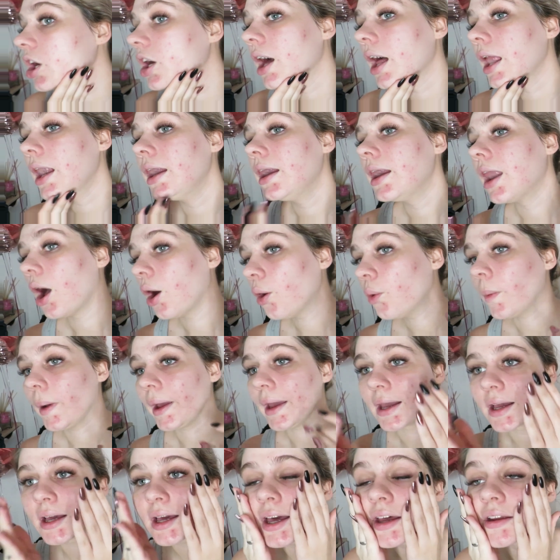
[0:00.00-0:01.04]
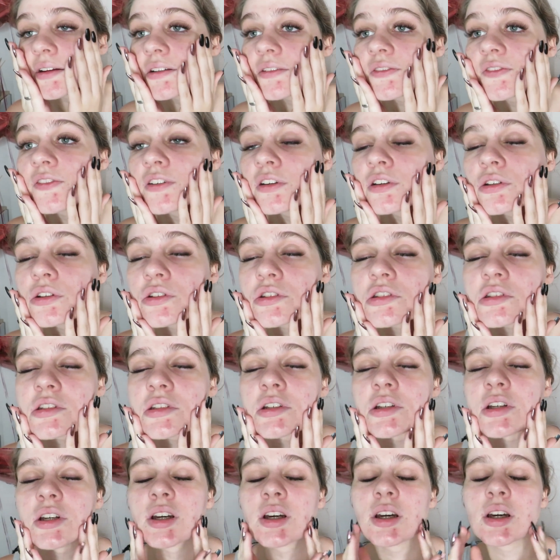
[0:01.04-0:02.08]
glowing and it feels